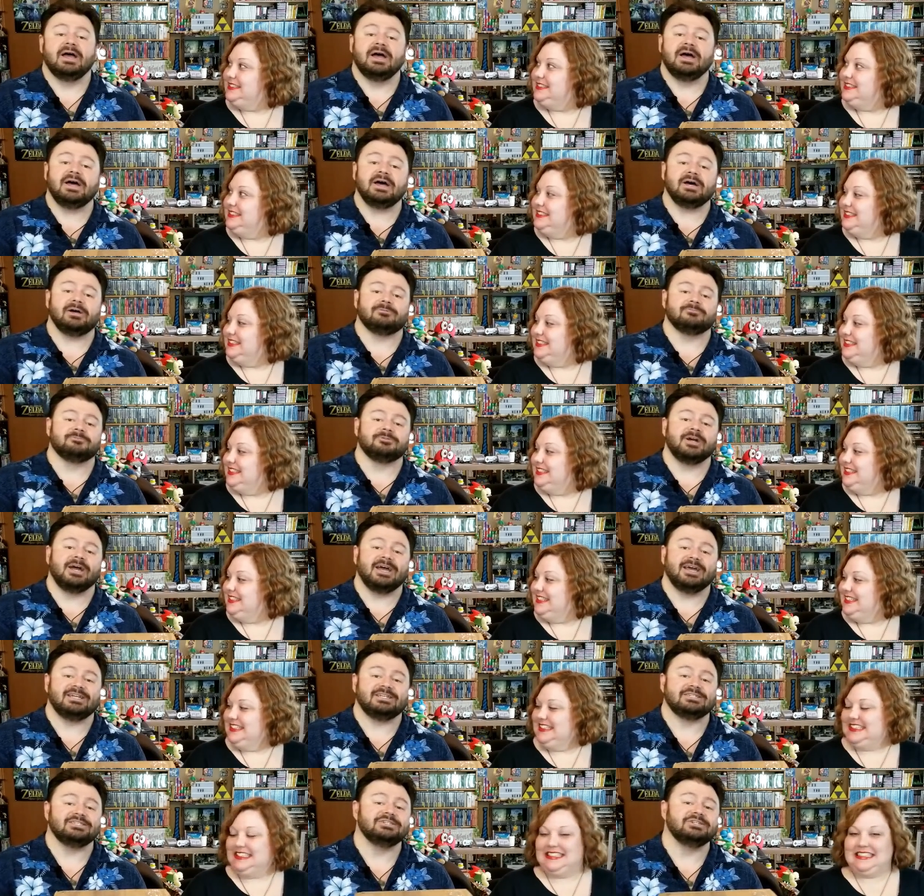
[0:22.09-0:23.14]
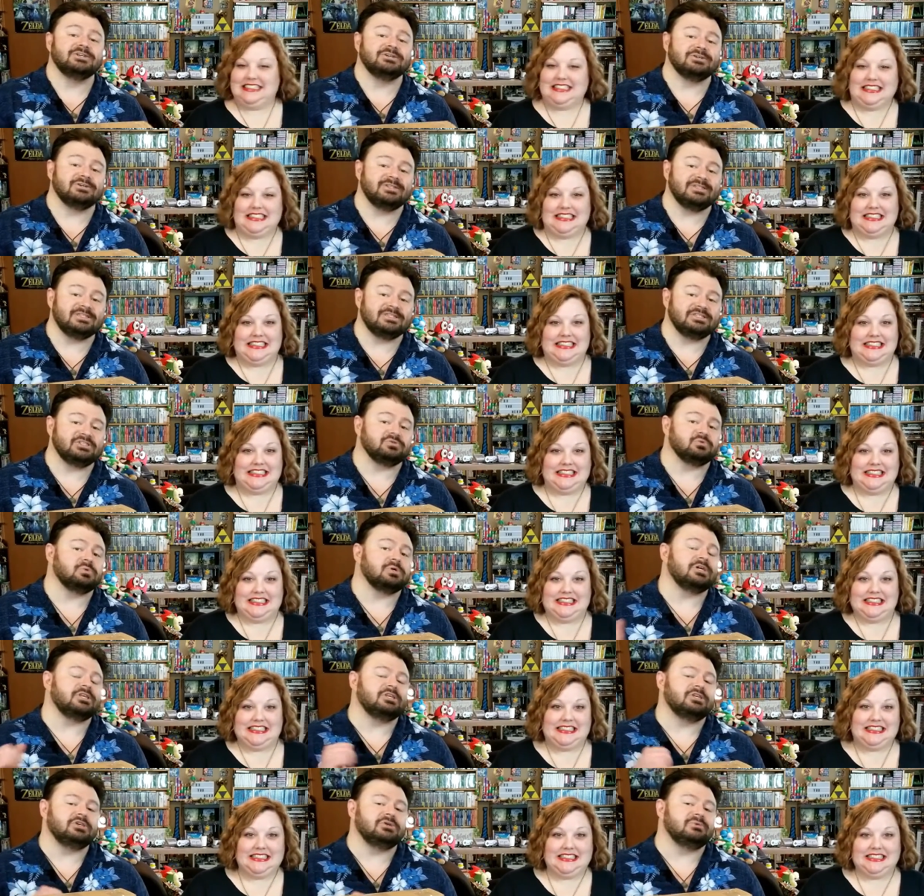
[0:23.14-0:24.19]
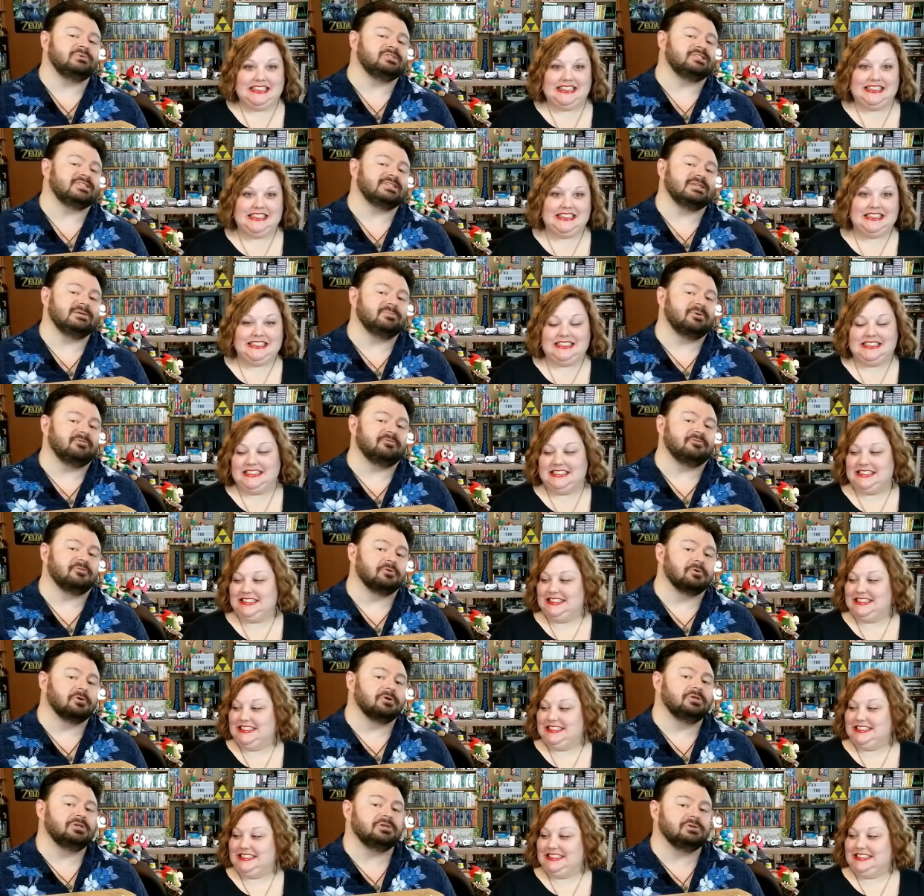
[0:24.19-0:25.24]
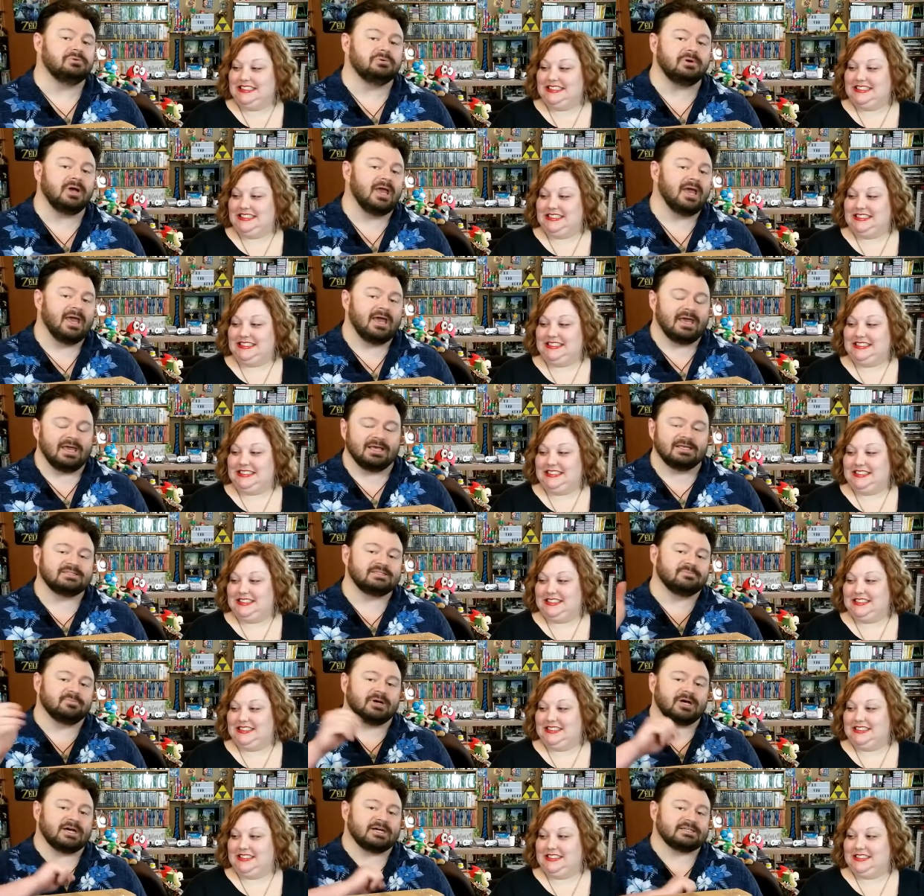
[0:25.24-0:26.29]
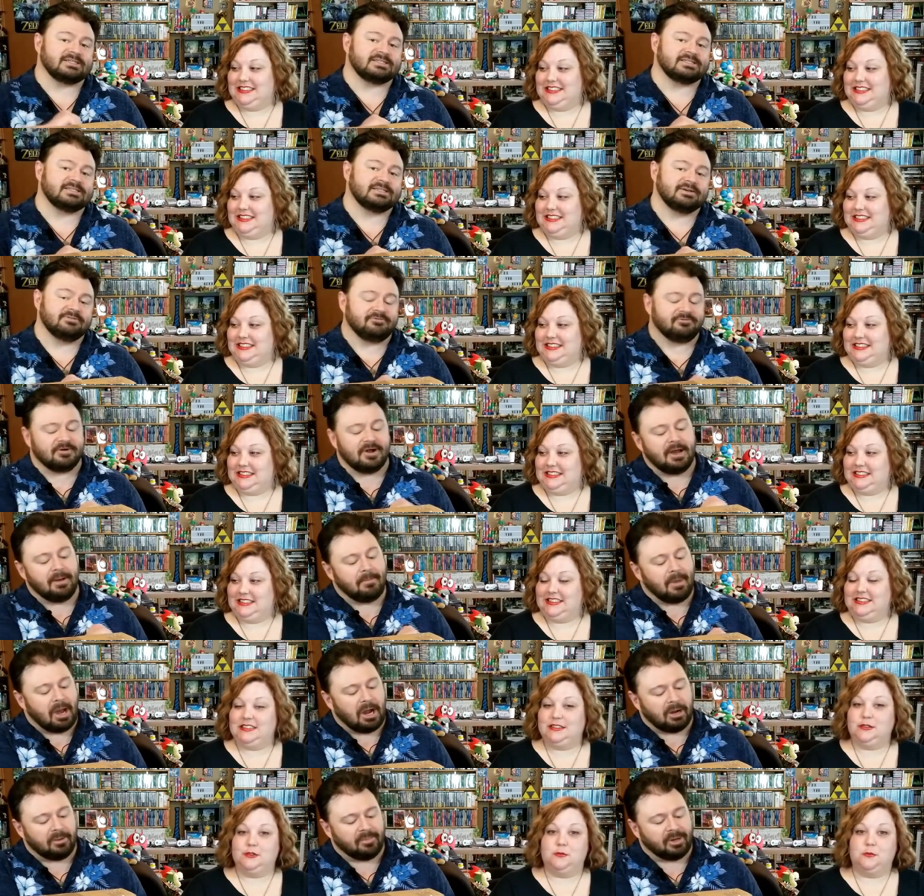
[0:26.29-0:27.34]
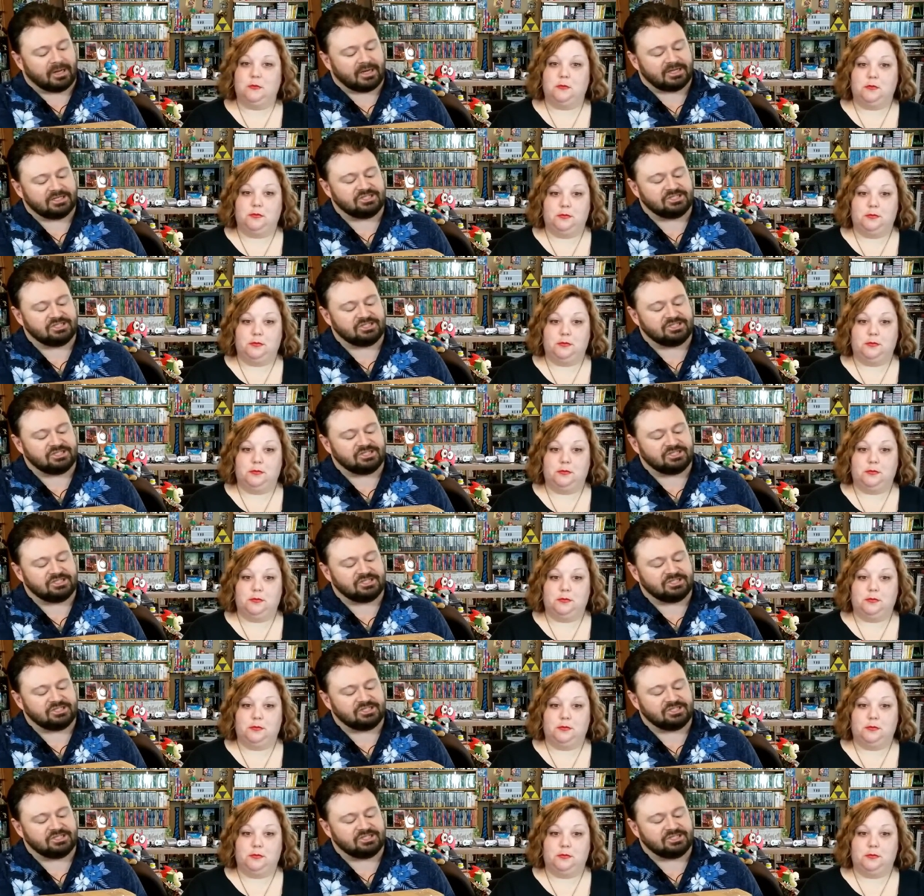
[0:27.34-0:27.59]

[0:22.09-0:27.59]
Speaker 1: Alright, nerdlings, what you see before you is a box from our buddy